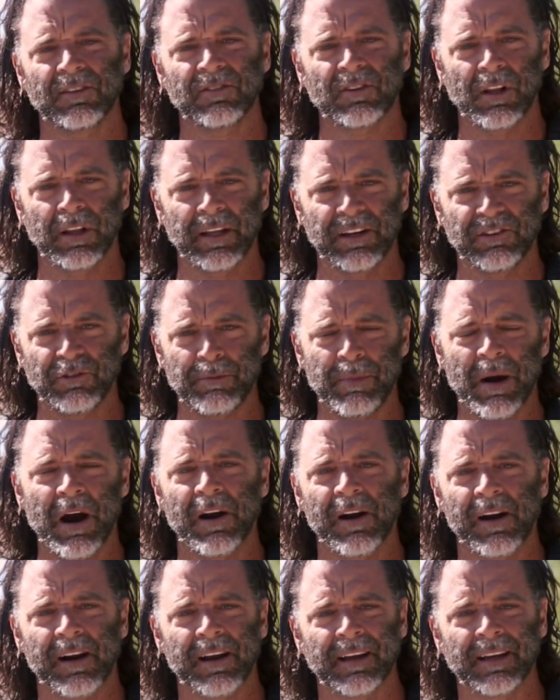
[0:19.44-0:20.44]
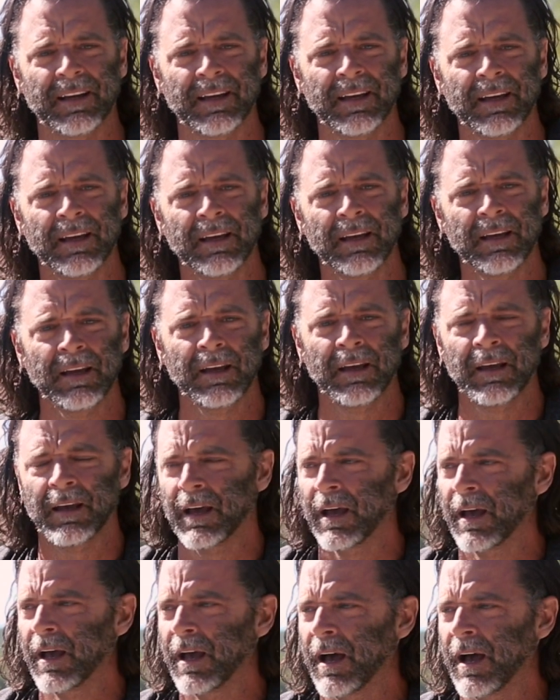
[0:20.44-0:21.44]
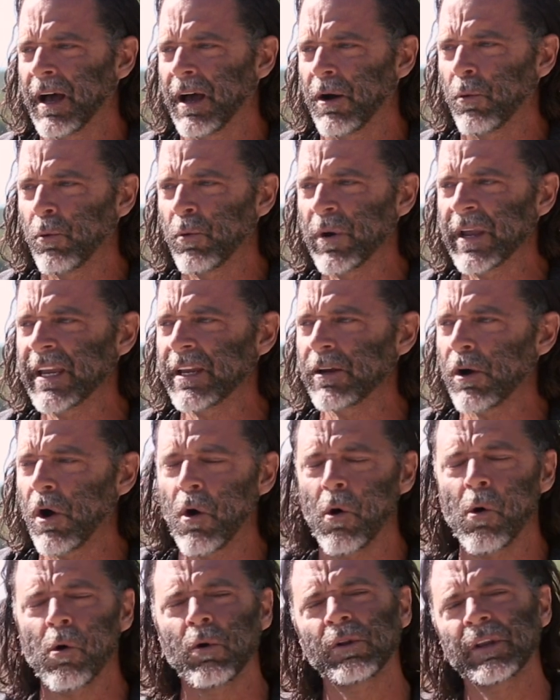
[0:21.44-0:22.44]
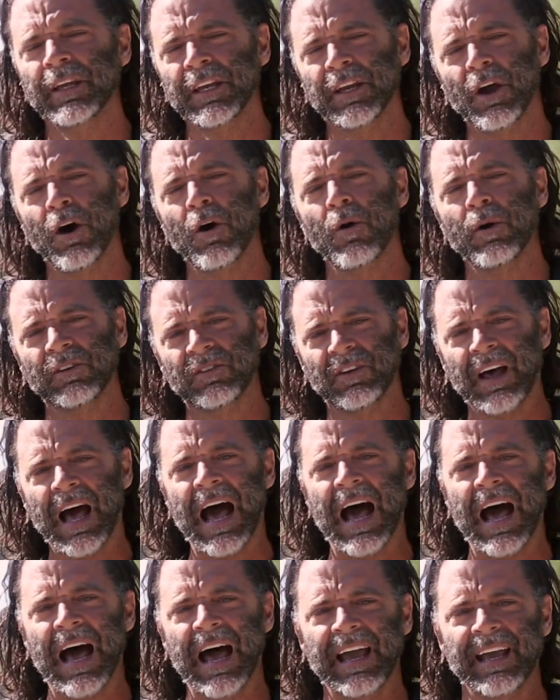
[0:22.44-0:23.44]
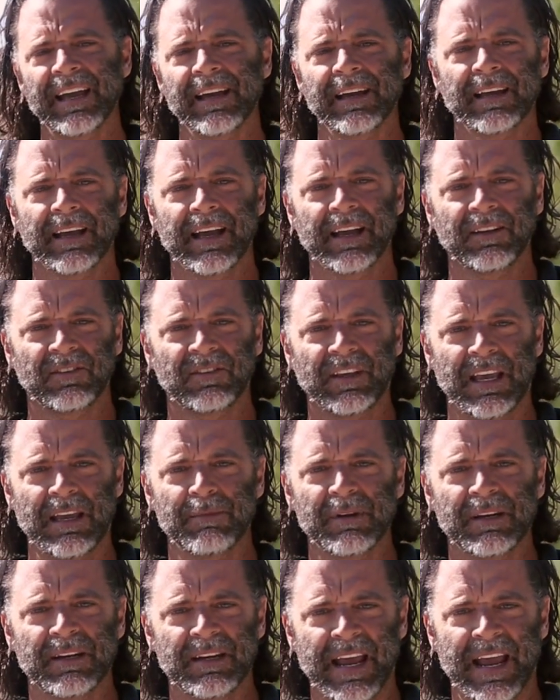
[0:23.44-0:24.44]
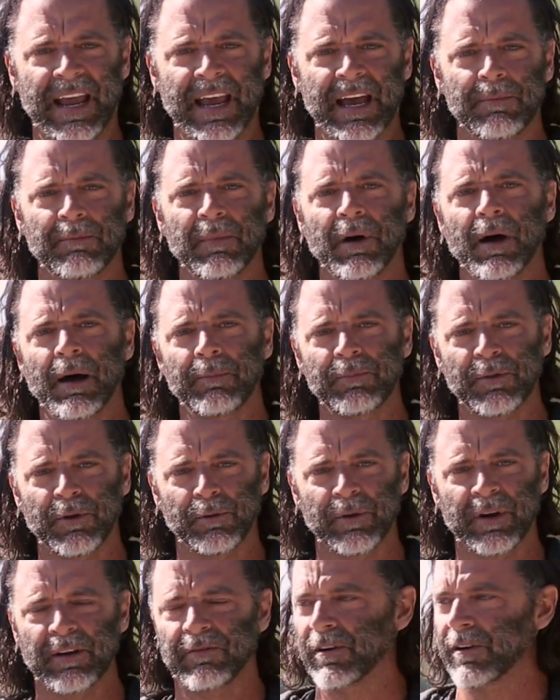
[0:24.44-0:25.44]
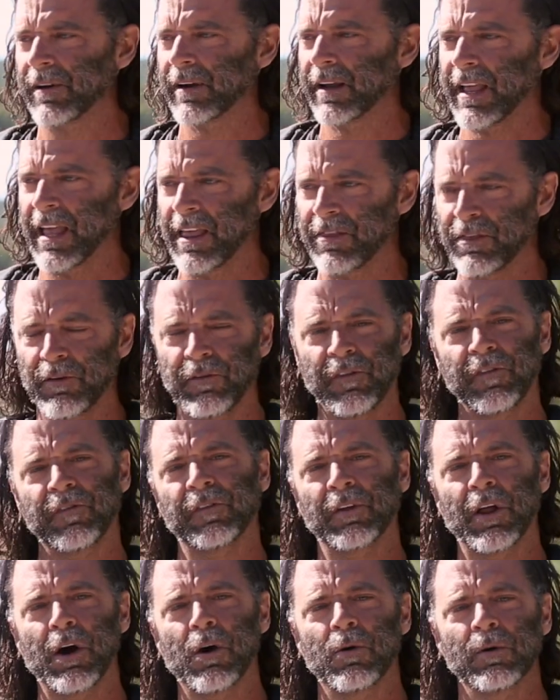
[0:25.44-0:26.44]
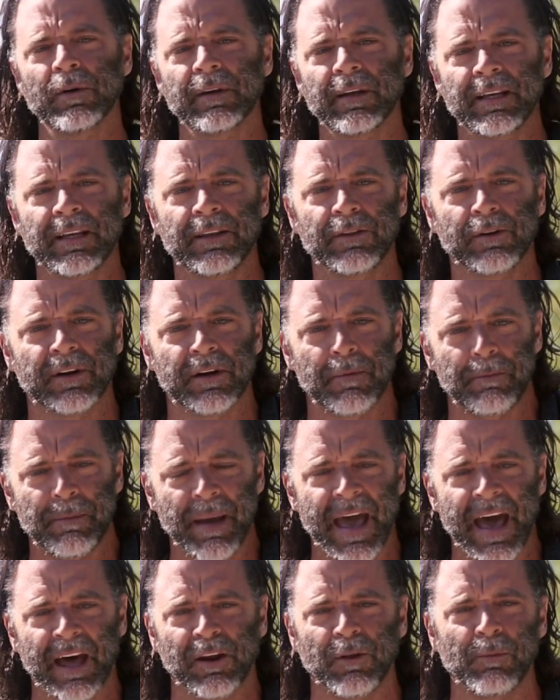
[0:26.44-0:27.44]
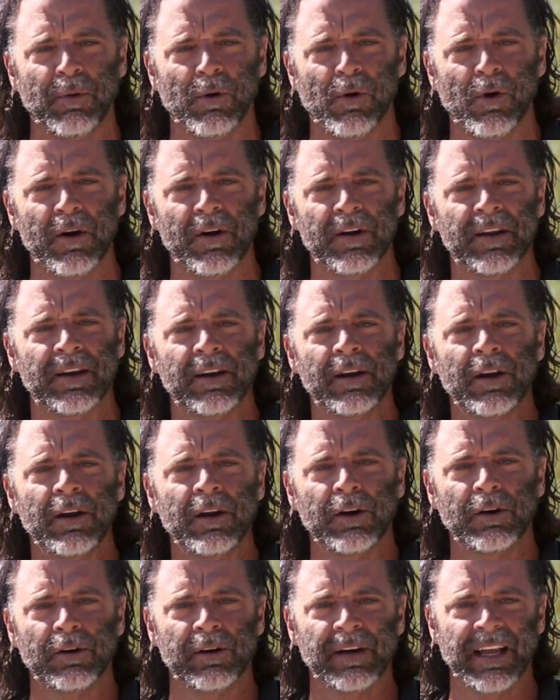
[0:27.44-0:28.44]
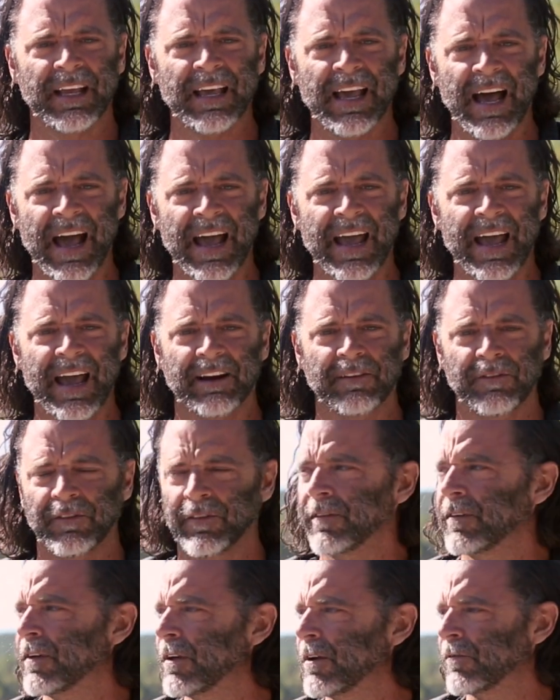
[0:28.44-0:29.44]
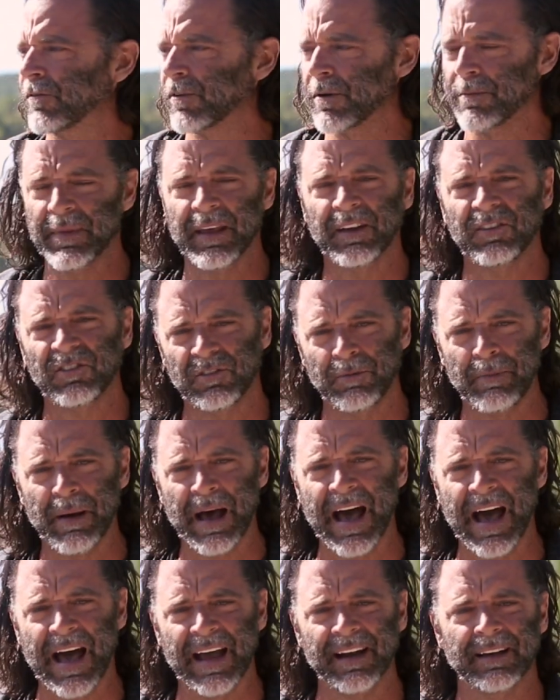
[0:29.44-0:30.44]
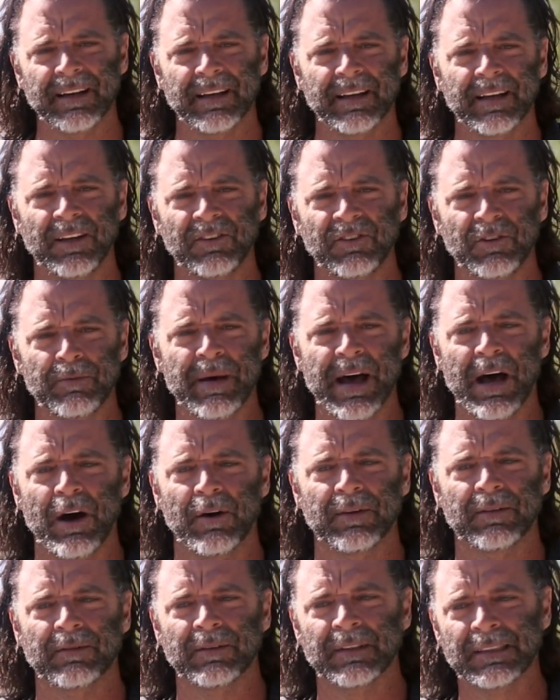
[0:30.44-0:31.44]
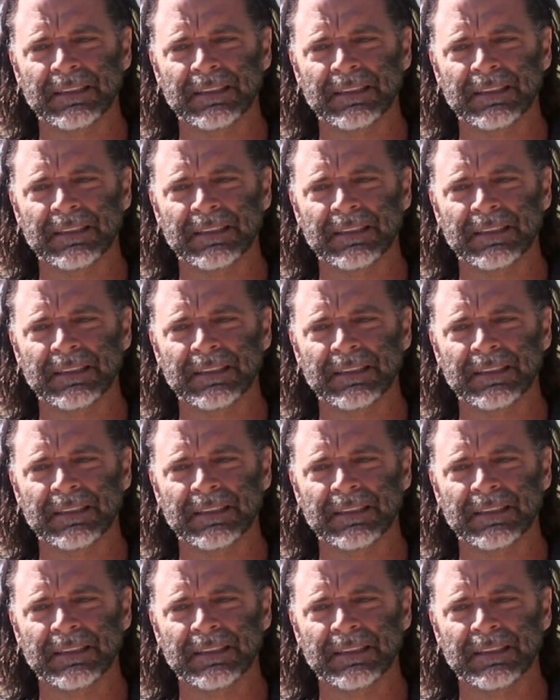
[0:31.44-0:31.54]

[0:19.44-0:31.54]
is Clinch Park. We only go as high as Sabin Dam up the river, and the float, either in a paddleboard or in a kayak, from this spot is about